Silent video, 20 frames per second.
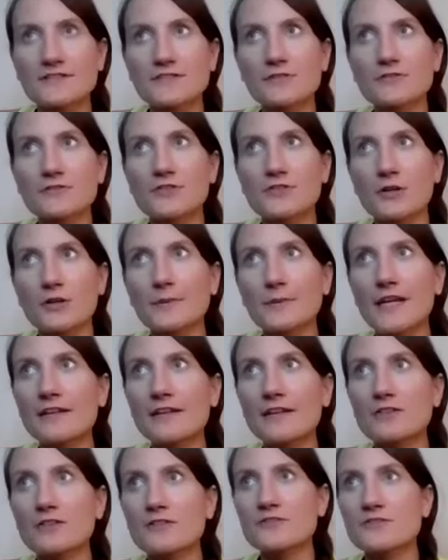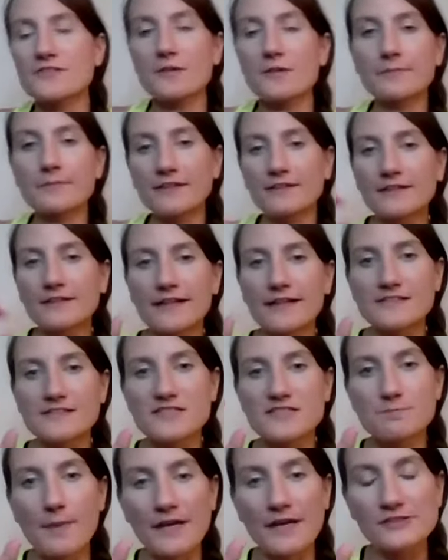so Terminator is something like
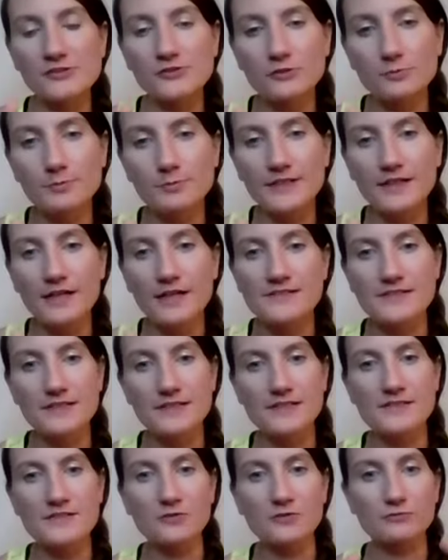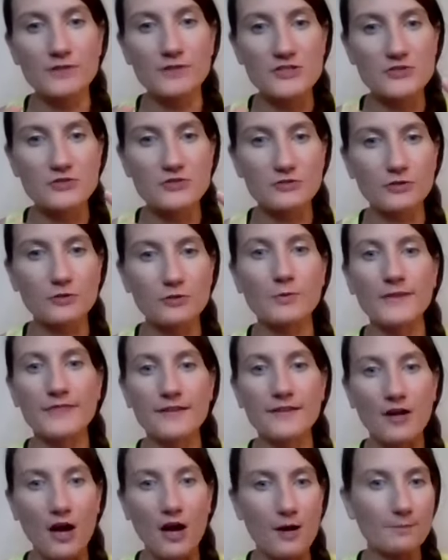special because it is original with
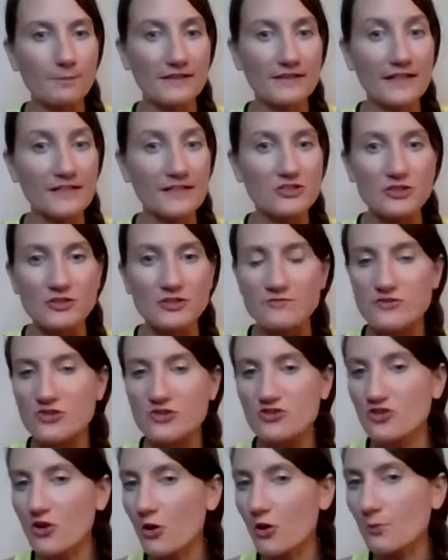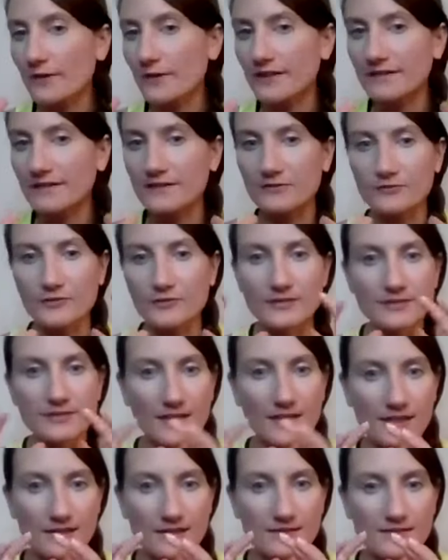a combination of so many different
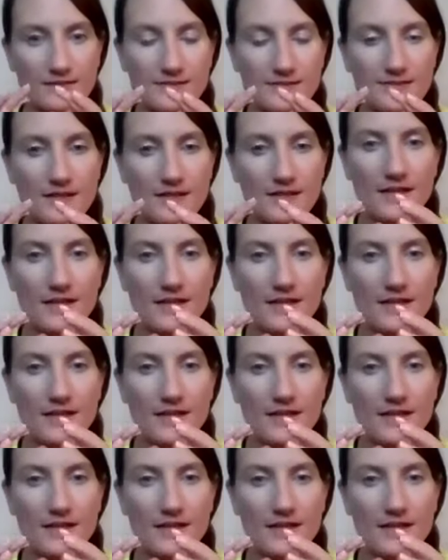things.